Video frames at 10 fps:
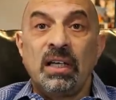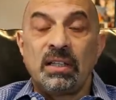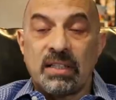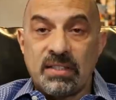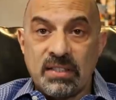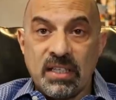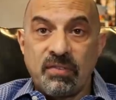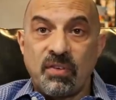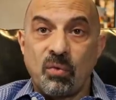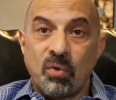Let's see
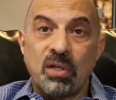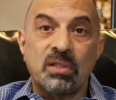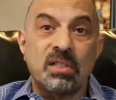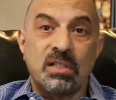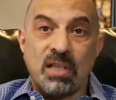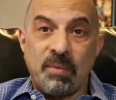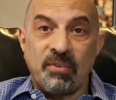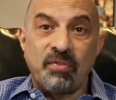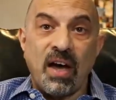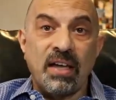if it works, because I'm a
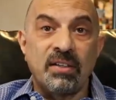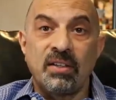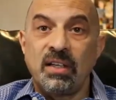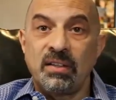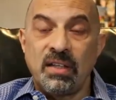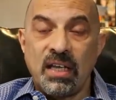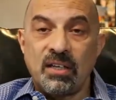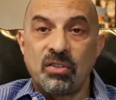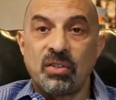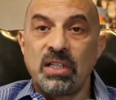fighter, and they
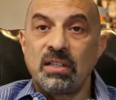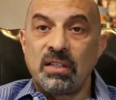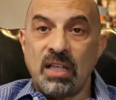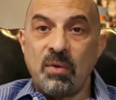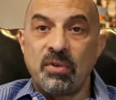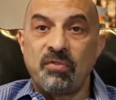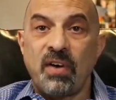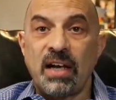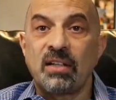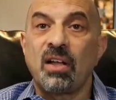agreed that they would
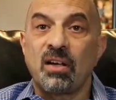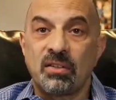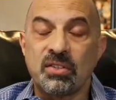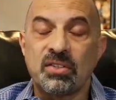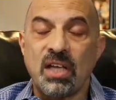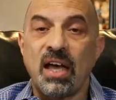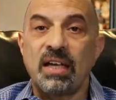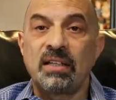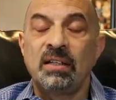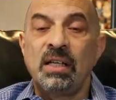fight along her side